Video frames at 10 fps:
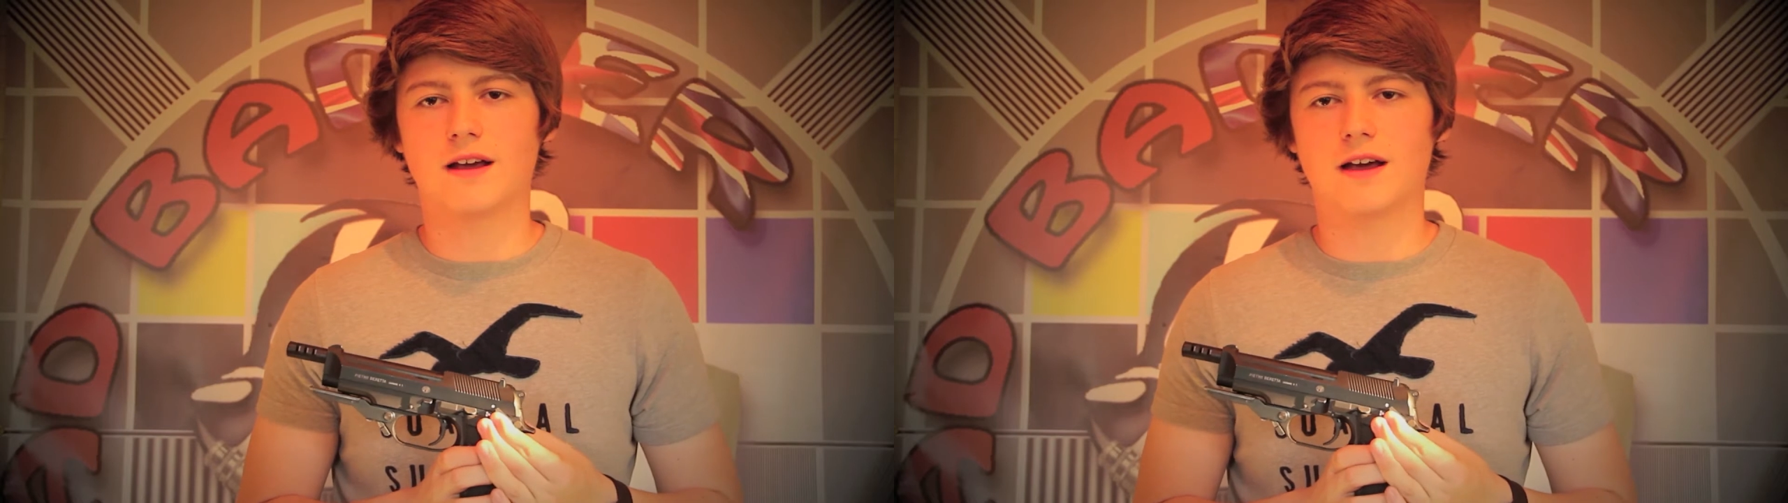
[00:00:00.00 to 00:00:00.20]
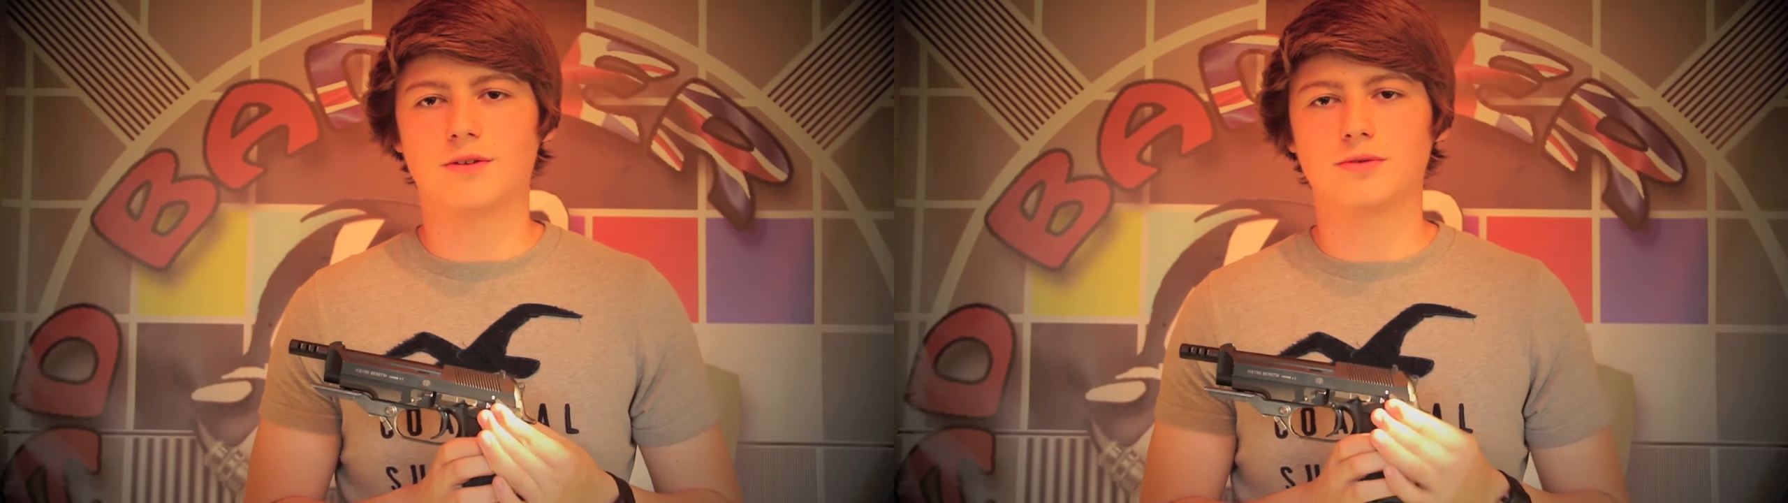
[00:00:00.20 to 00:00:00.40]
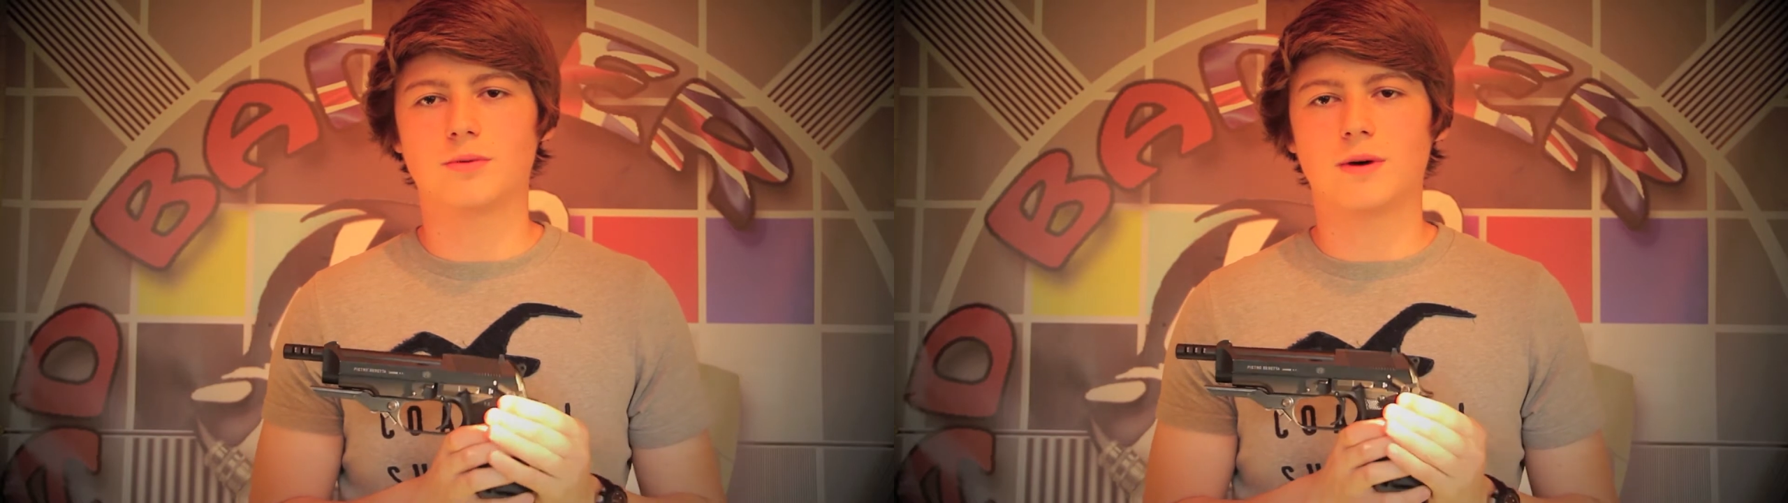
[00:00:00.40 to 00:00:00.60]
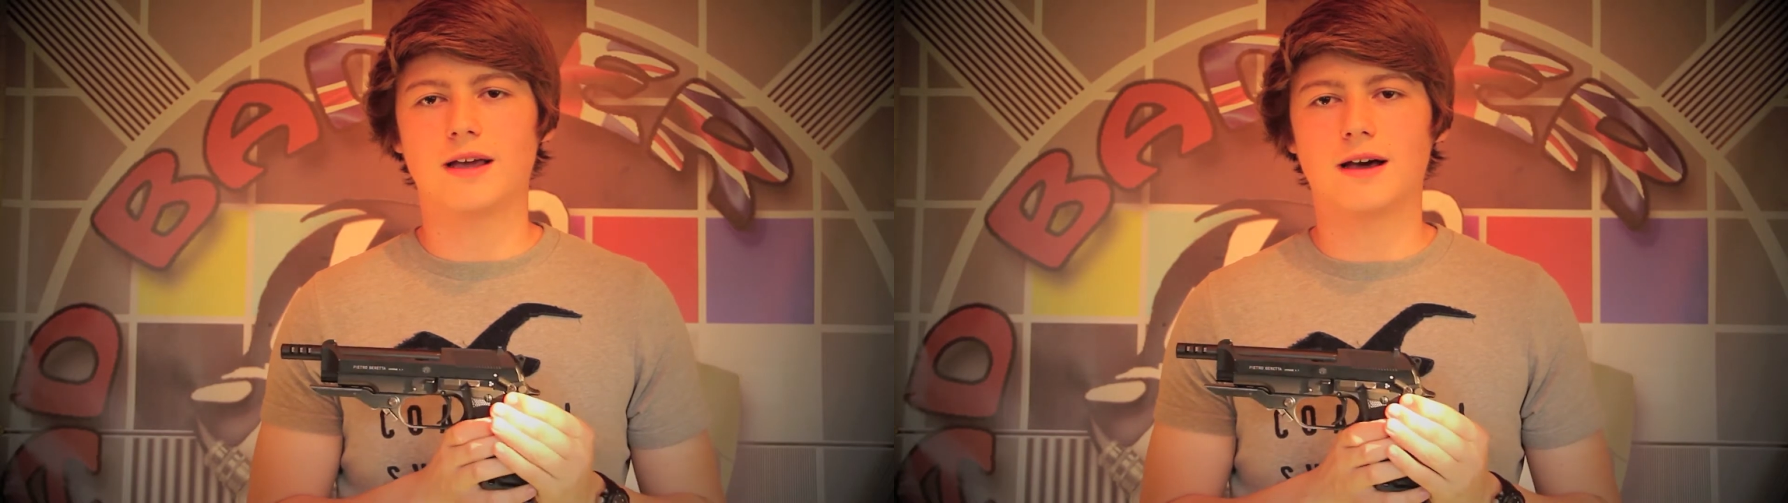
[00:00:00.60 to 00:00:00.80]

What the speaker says: and all the way